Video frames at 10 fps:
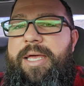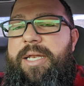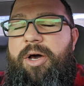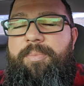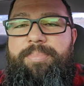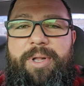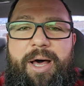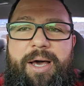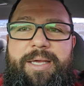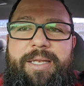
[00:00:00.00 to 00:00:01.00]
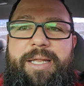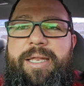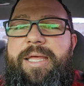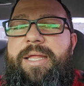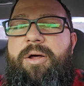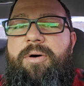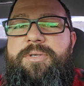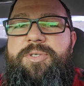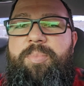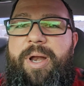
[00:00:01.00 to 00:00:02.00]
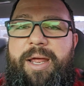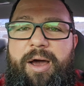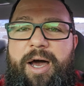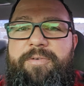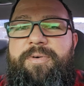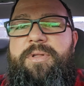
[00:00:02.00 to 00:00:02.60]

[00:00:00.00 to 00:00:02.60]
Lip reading: help block, and then he can also break off